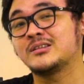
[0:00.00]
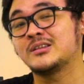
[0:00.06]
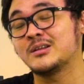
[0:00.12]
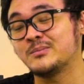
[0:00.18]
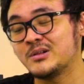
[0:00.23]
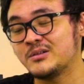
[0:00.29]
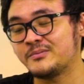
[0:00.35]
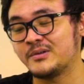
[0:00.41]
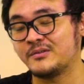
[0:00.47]
the
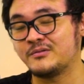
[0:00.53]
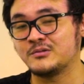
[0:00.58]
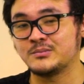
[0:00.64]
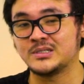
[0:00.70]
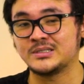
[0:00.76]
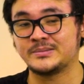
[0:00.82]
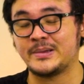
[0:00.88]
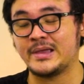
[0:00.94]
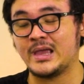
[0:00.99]
thermal
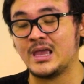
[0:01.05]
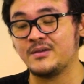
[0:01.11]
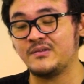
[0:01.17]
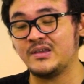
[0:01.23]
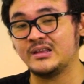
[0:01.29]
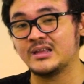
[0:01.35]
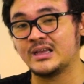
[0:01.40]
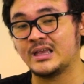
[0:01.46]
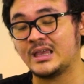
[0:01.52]
performance by
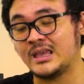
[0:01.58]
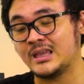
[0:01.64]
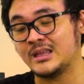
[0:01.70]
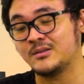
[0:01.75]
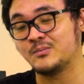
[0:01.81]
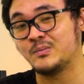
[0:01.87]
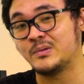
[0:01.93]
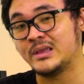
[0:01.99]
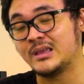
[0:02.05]
having the
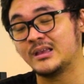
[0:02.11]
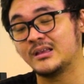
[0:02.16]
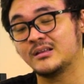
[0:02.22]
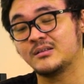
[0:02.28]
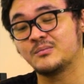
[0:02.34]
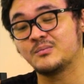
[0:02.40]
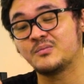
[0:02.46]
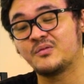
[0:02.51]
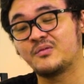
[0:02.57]
heat
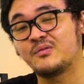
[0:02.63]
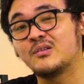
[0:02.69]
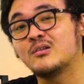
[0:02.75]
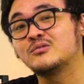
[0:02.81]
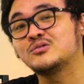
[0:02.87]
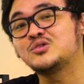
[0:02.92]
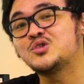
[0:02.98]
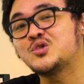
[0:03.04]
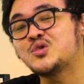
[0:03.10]
being
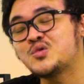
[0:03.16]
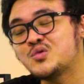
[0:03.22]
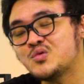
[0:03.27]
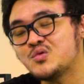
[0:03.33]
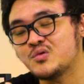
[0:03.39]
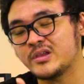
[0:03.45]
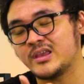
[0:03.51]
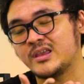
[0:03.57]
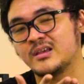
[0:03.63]
flow
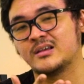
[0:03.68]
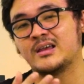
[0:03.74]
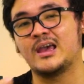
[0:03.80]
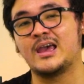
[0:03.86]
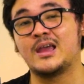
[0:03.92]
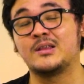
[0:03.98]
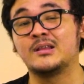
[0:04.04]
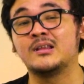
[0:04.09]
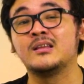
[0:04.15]
through here
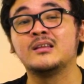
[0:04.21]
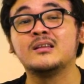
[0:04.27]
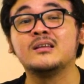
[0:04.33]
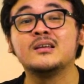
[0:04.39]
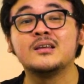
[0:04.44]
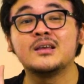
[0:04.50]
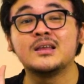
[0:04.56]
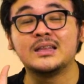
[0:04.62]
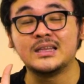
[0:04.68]
and
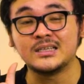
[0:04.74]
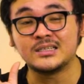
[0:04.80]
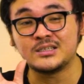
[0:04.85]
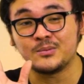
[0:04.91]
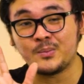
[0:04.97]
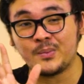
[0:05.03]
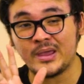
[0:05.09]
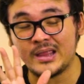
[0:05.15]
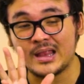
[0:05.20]

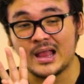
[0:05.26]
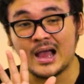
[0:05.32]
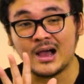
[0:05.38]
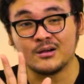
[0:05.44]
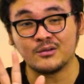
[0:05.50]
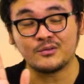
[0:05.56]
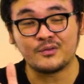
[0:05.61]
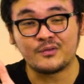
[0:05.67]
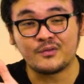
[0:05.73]
dissipate
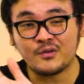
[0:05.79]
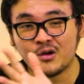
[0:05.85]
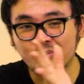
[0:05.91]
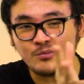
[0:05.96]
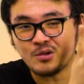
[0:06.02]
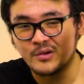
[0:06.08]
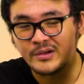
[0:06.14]
out from